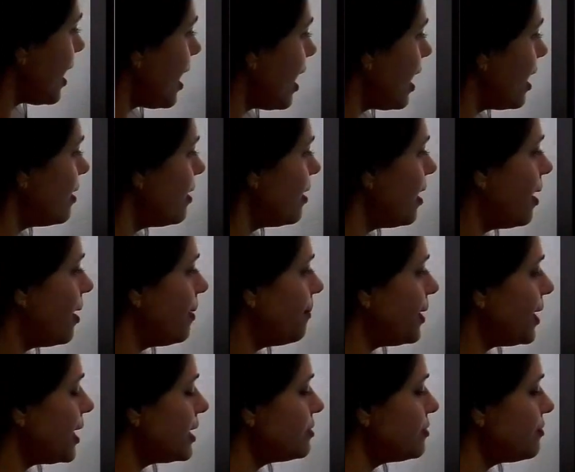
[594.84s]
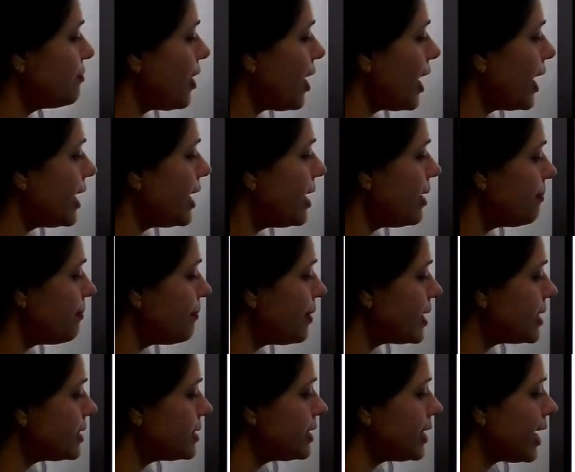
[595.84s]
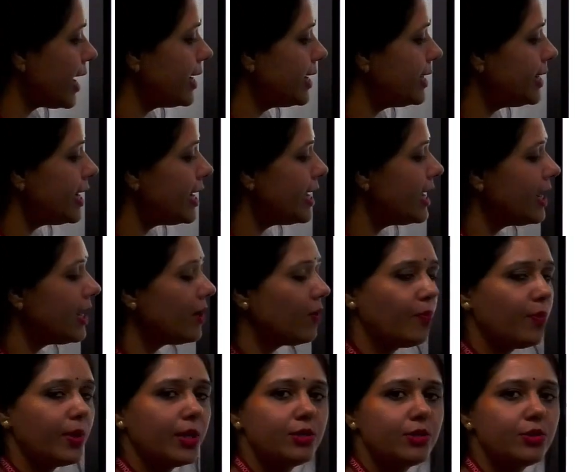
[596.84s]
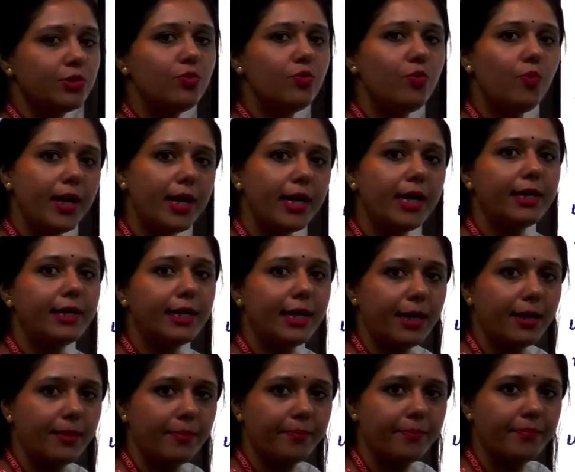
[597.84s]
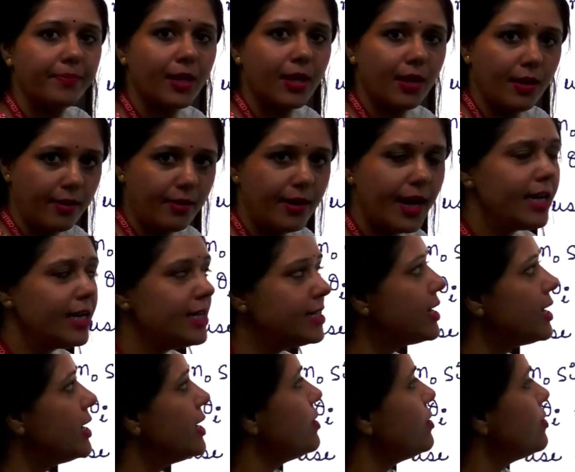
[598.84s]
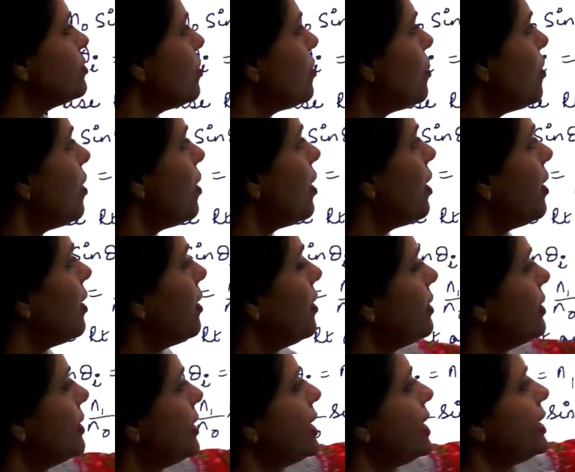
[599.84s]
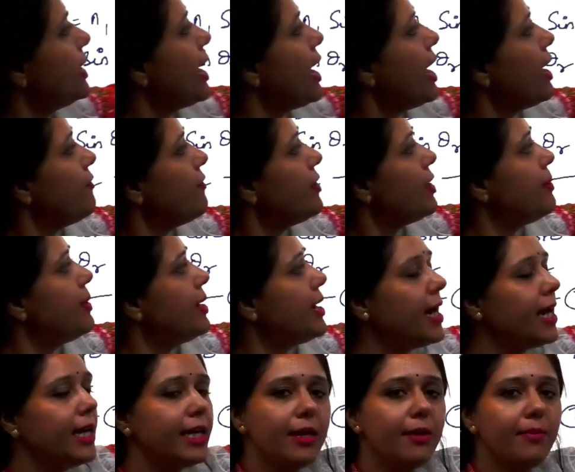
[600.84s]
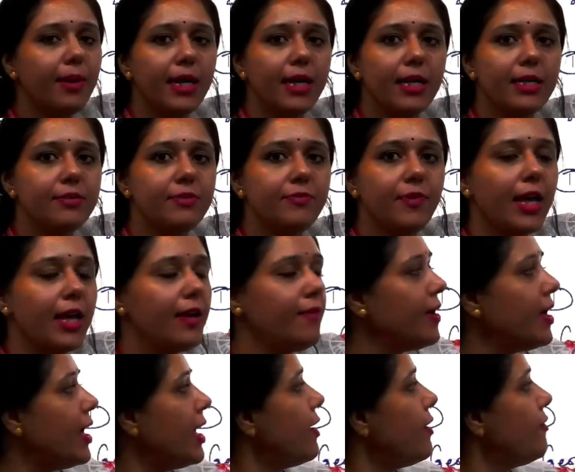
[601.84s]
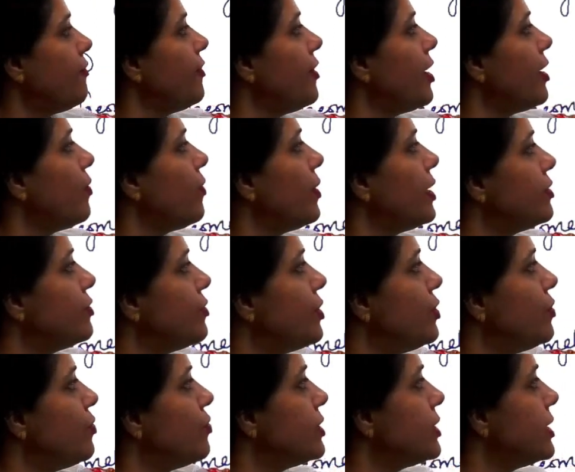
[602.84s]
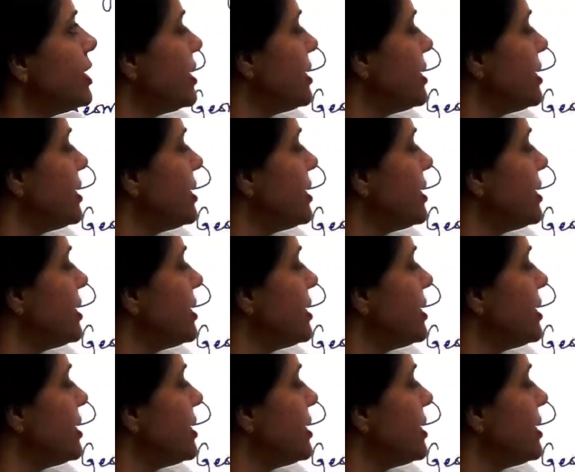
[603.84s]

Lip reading: R plus phi plus 90 equals to 180. Right? So theta R will be 90 minus phi. If we are going to use